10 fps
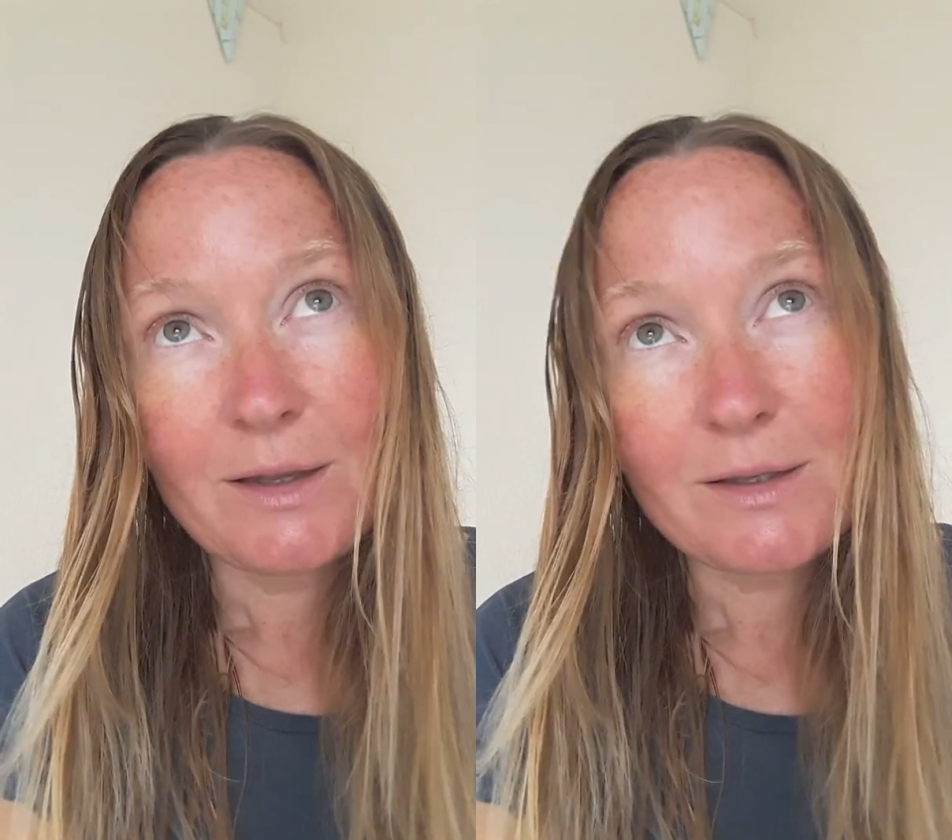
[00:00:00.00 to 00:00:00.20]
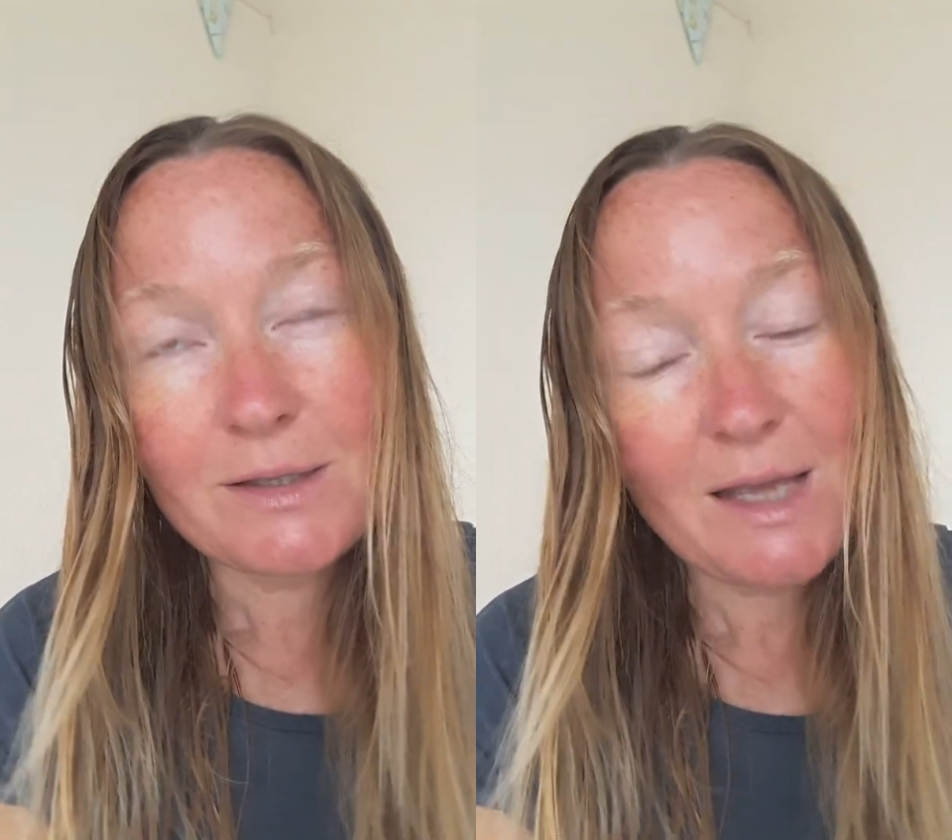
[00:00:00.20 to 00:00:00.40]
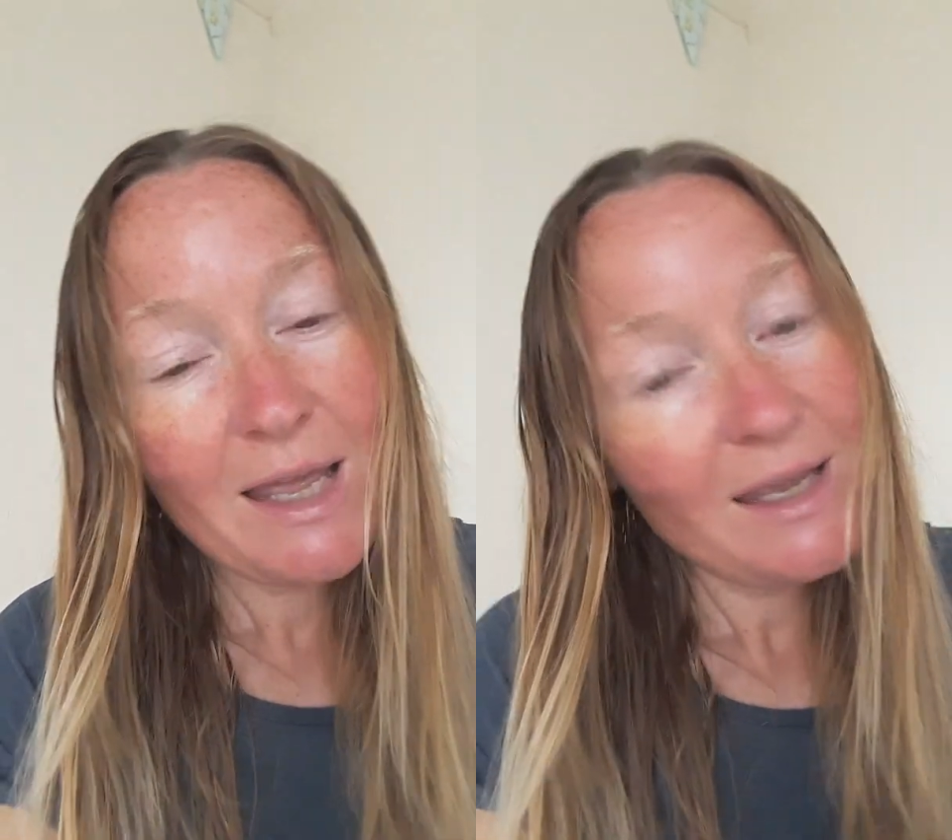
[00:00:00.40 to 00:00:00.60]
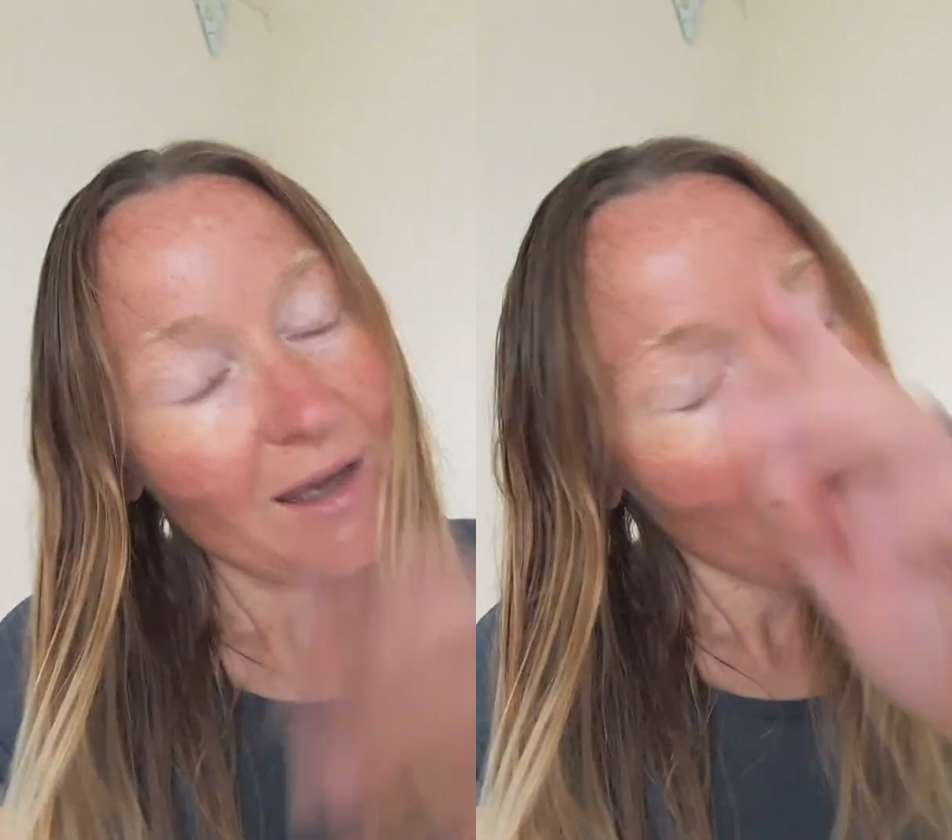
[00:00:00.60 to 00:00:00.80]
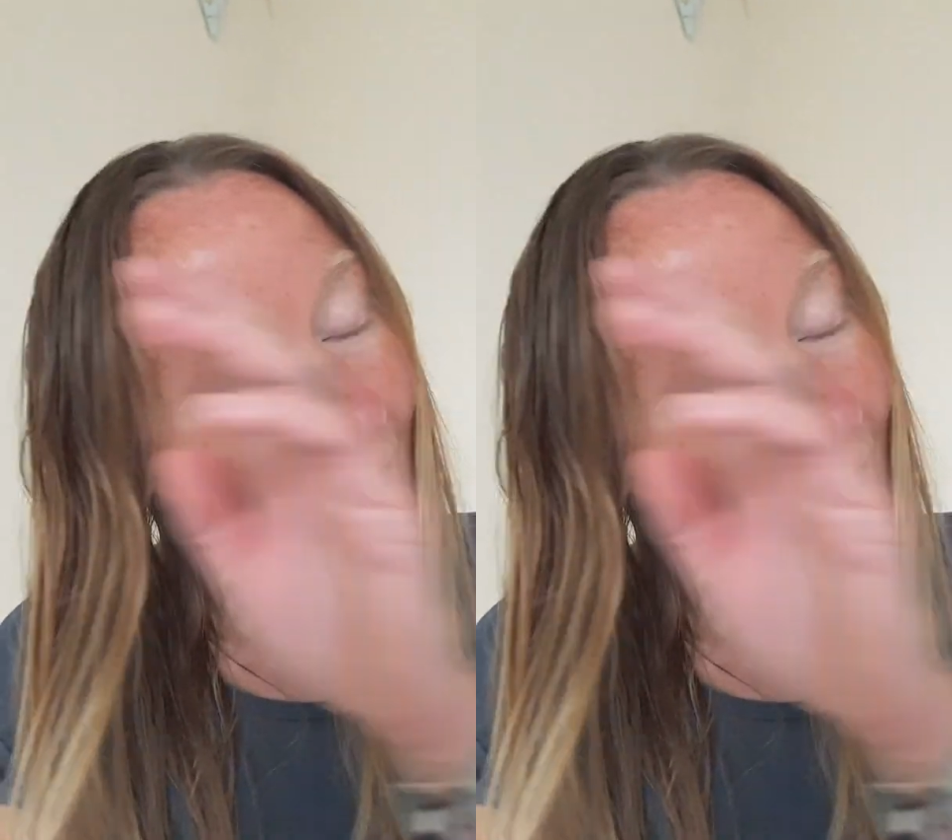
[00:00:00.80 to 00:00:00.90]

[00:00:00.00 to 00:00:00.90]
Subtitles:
Today,